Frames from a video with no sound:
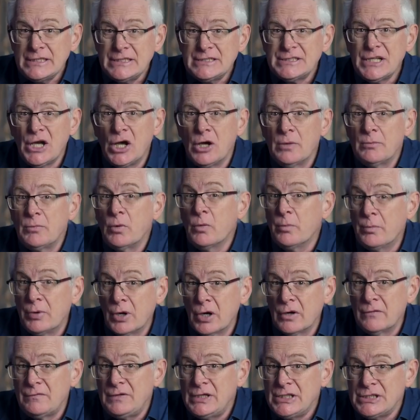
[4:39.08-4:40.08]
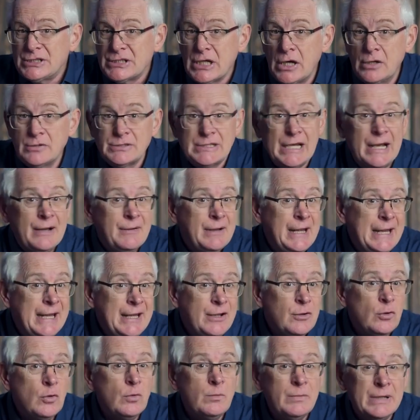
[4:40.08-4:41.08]
example perfectly shows how
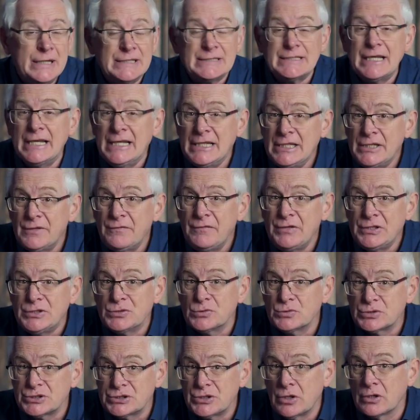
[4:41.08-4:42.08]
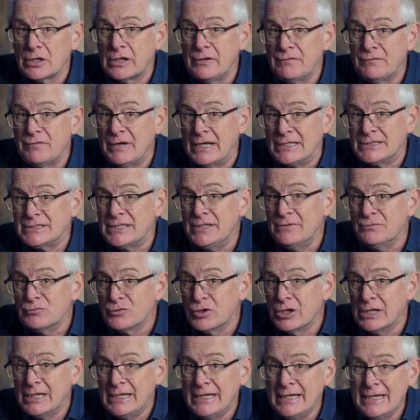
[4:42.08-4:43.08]
hit or miss individual stock investing
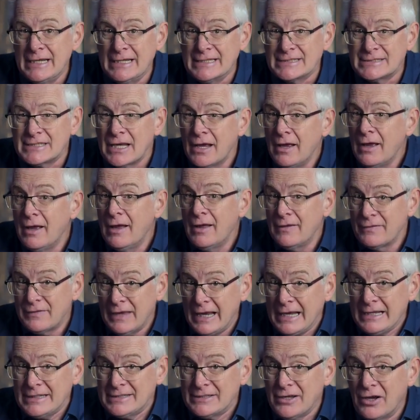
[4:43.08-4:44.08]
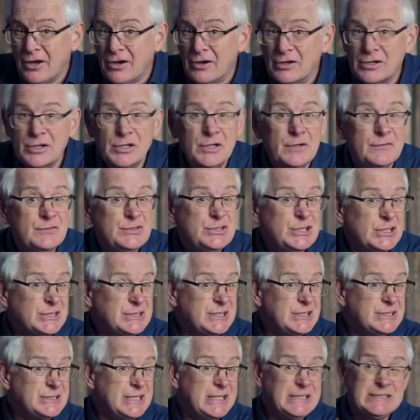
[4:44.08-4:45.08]
really is. That dart could have
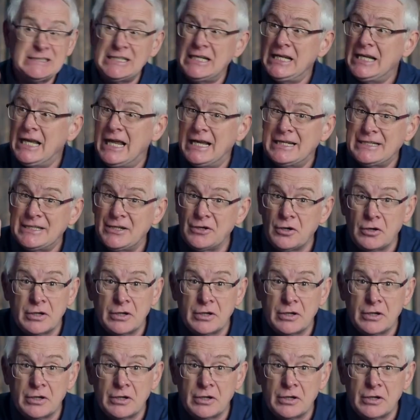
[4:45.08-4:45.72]
just as easily landed